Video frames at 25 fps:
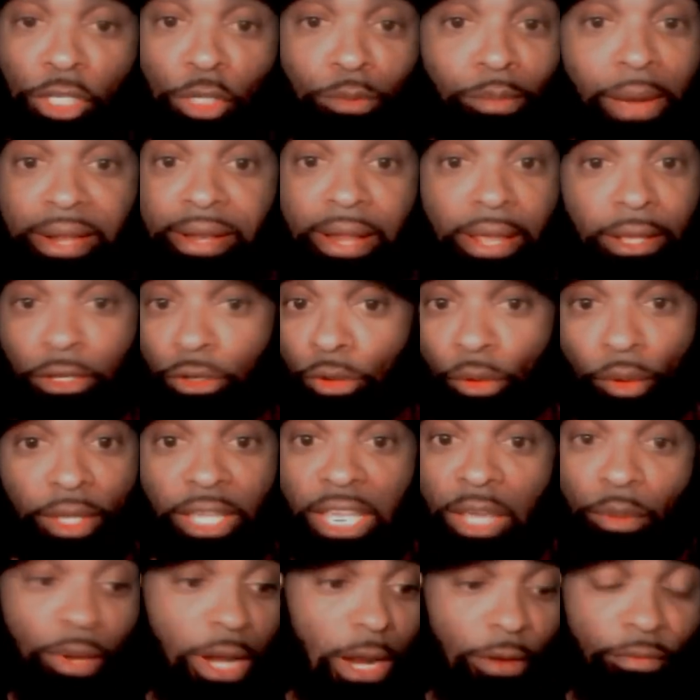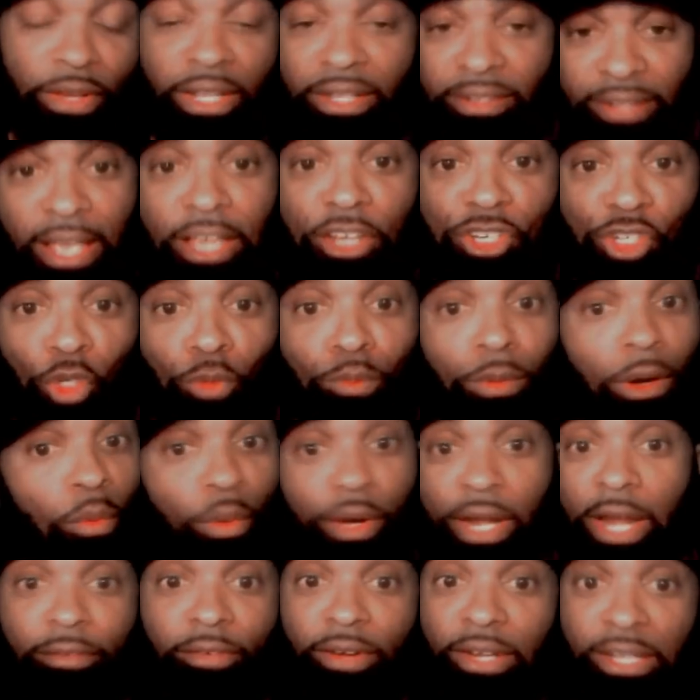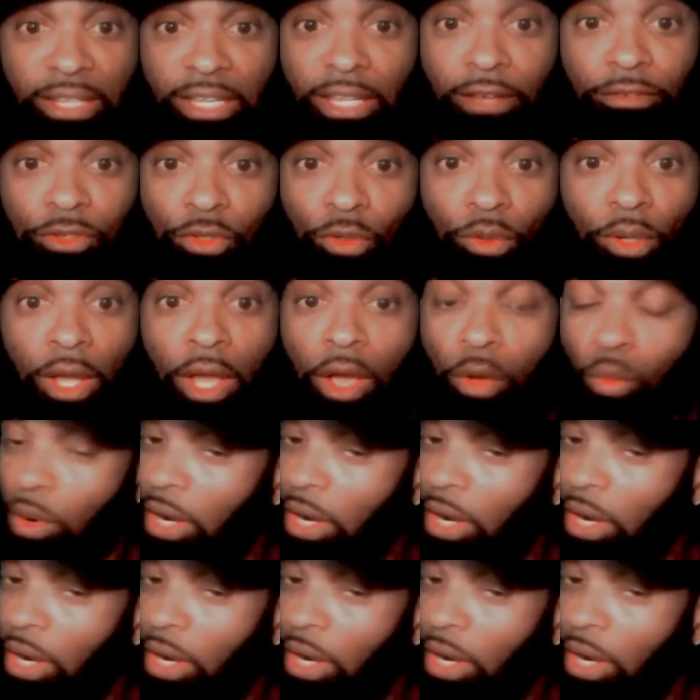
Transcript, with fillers: You might not, you're going to get whatever he takes you, but whatever he gives you,